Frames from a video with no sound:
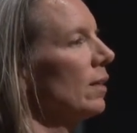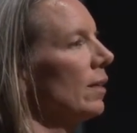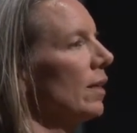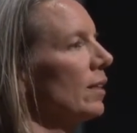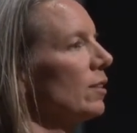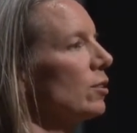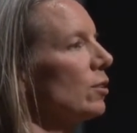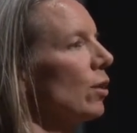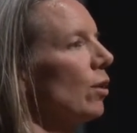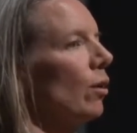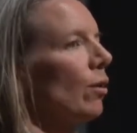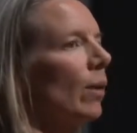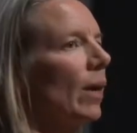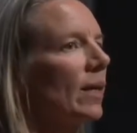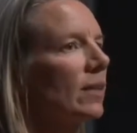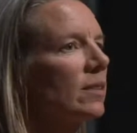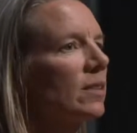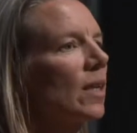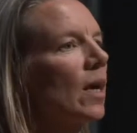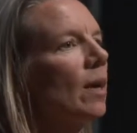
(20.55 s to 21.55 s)
And so,
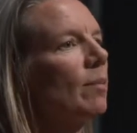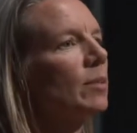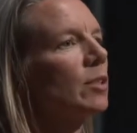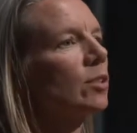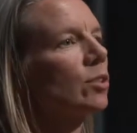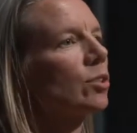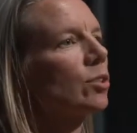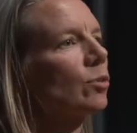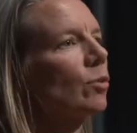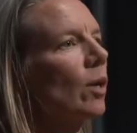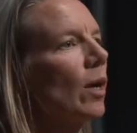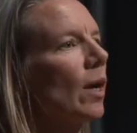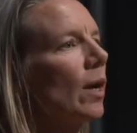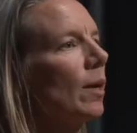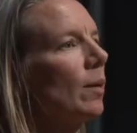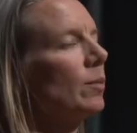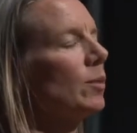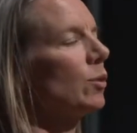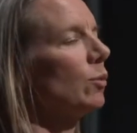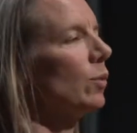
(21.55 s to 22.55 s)
as Thomas
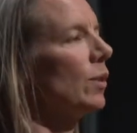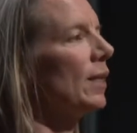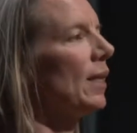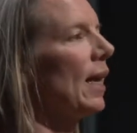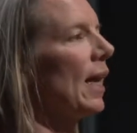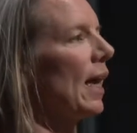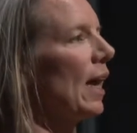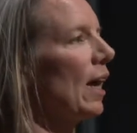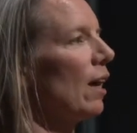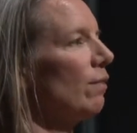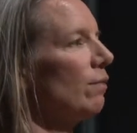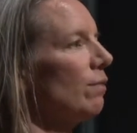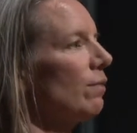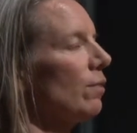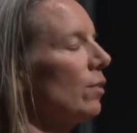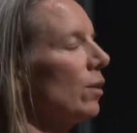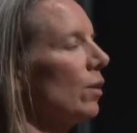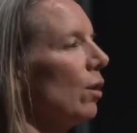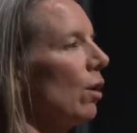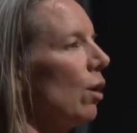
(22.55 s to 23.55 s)
described, we
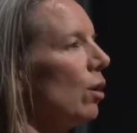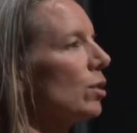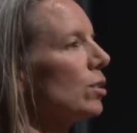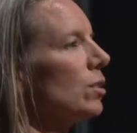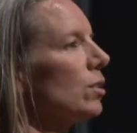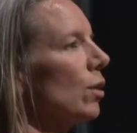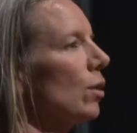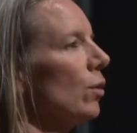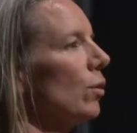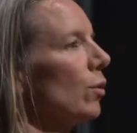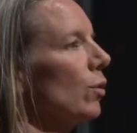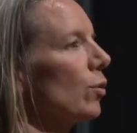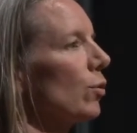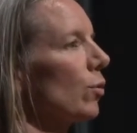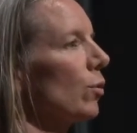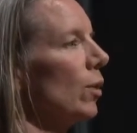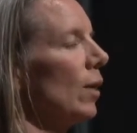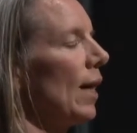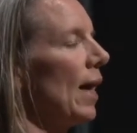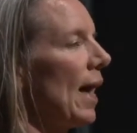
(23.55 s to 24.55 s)
have
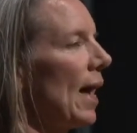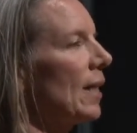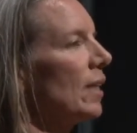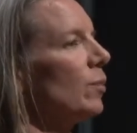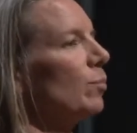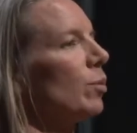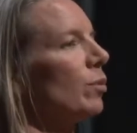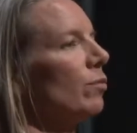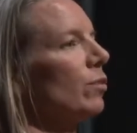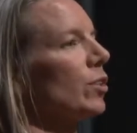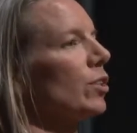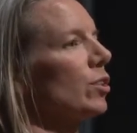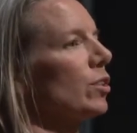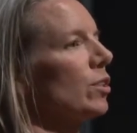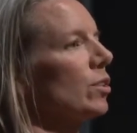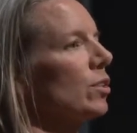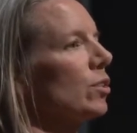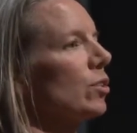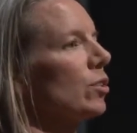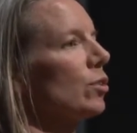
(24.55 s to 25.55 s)
also added
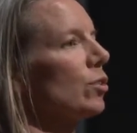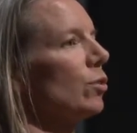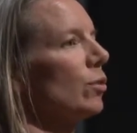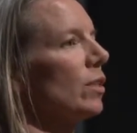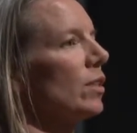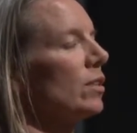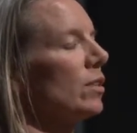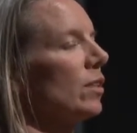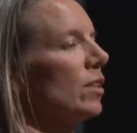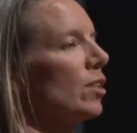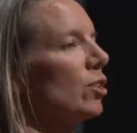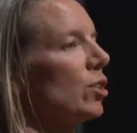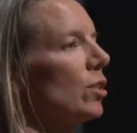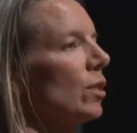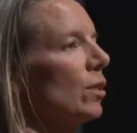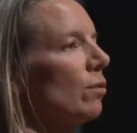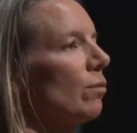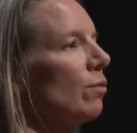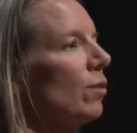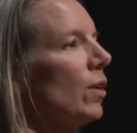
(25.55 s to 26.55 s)
provisions to this
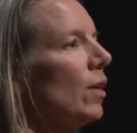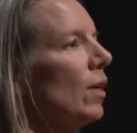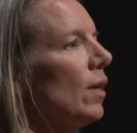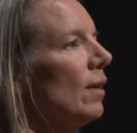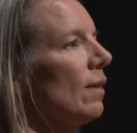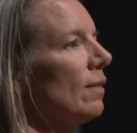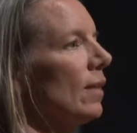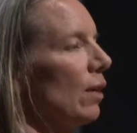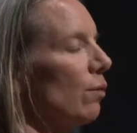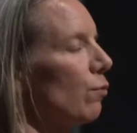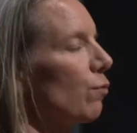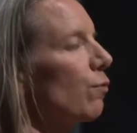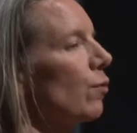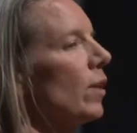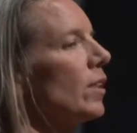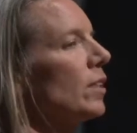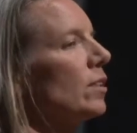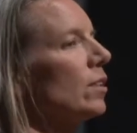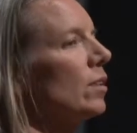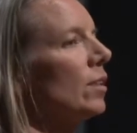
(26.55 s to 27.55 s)
initiative that
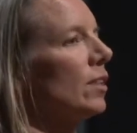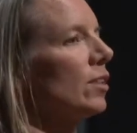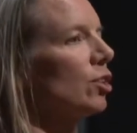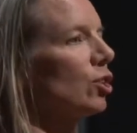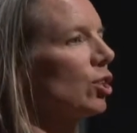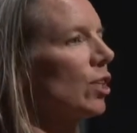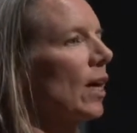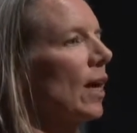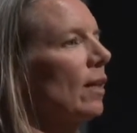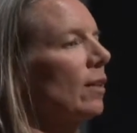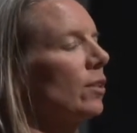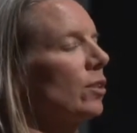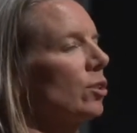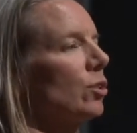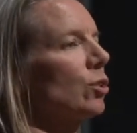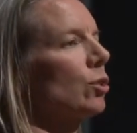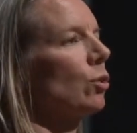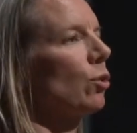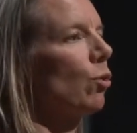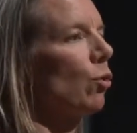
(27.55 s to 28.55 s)
frontally
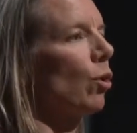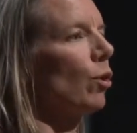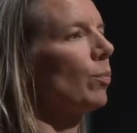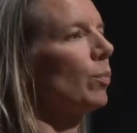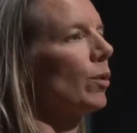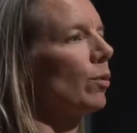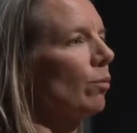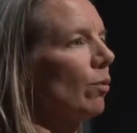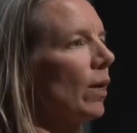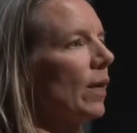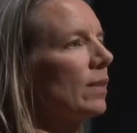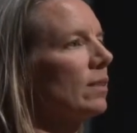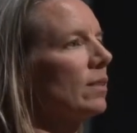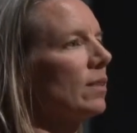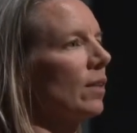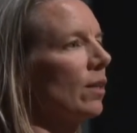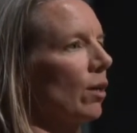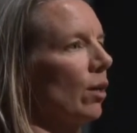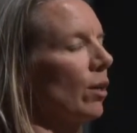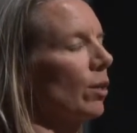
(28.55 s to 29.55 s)
challenge corporate
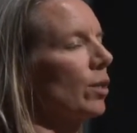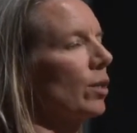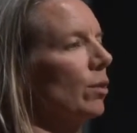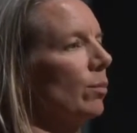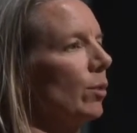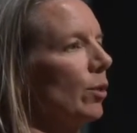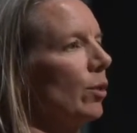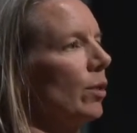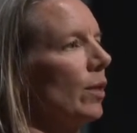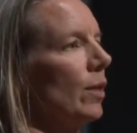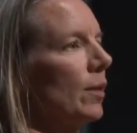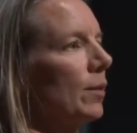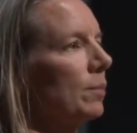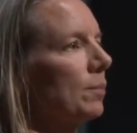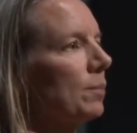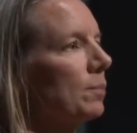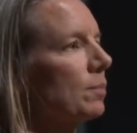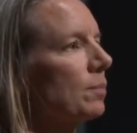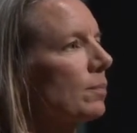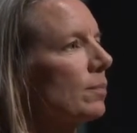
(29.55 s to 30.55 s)
rights in our community.